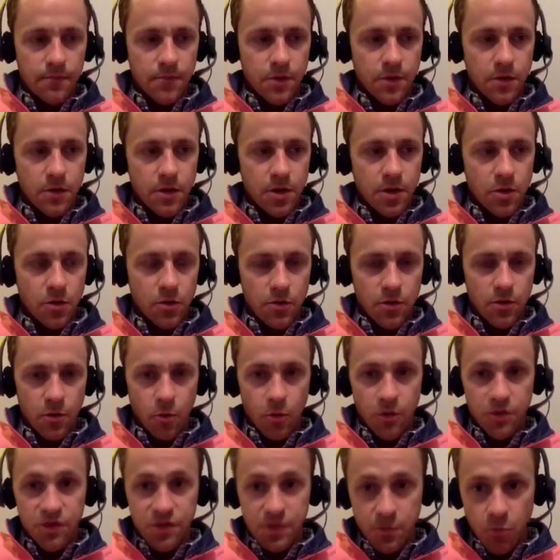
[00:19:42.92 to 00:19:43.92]
you know, there
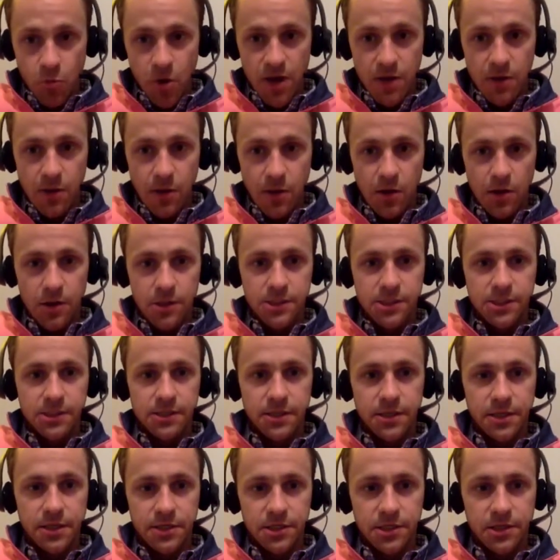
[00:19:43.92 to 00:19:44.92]
was some weight loss
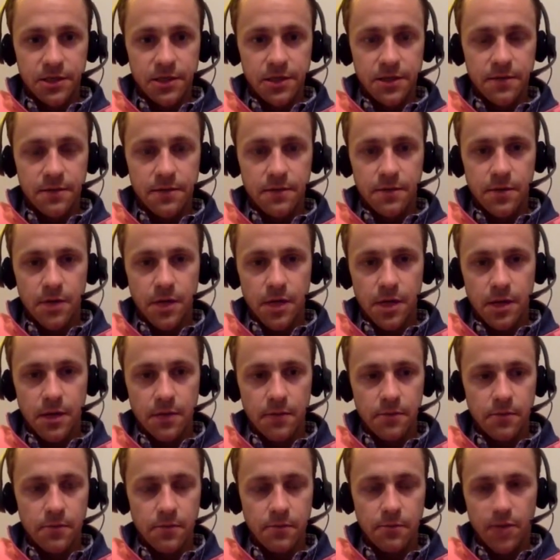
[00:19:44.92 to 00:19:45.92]
initially.
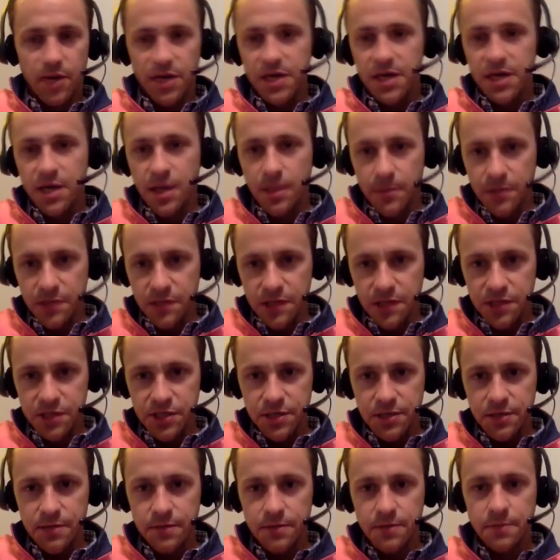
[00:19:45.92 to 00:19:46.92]
Um, body
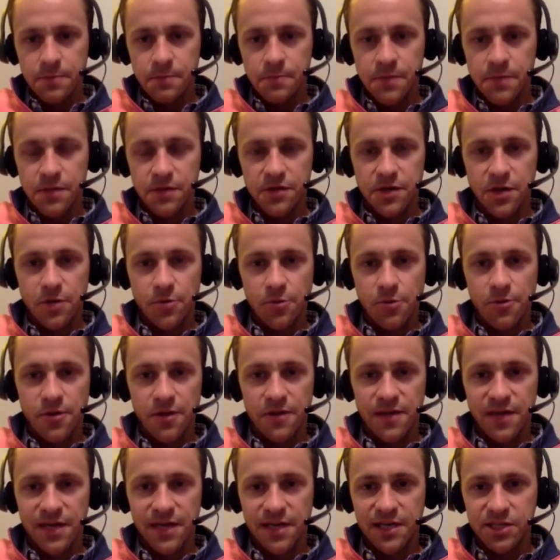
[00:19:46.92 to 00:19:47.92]
composition is another
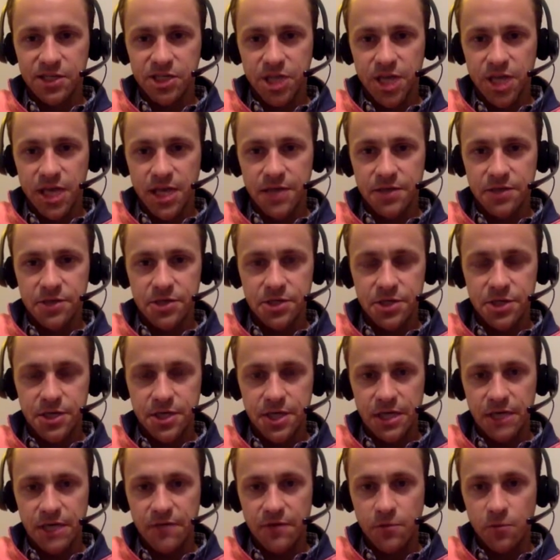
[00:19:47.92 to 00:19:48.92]
thing that can change
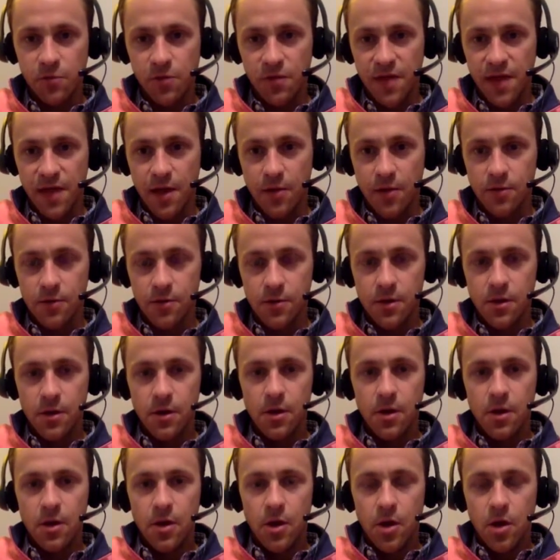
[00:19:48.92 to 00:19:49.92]
even without
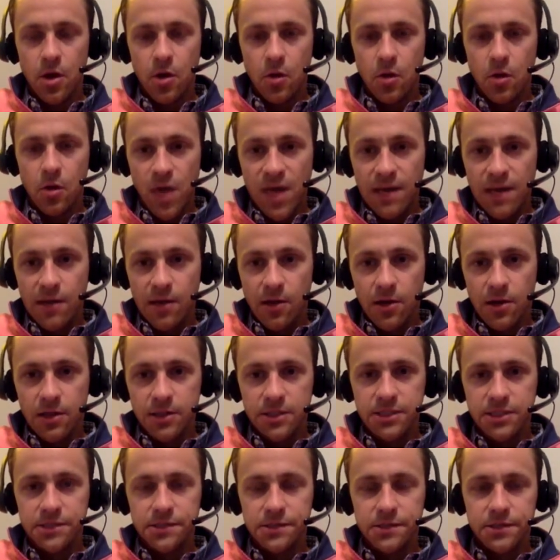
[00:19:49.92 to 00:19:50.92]
weight
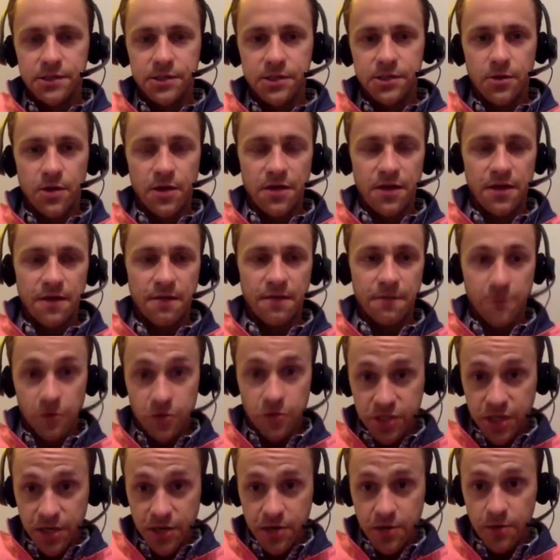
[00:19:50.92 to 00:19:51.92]
loss. So I think
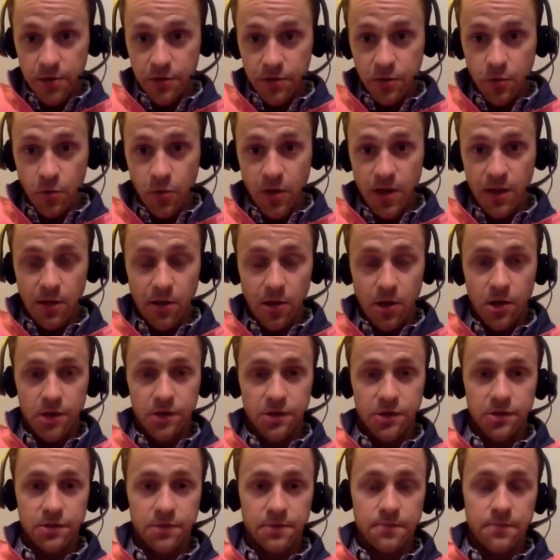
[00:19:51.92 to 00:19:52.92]
first I noticed the weight loss,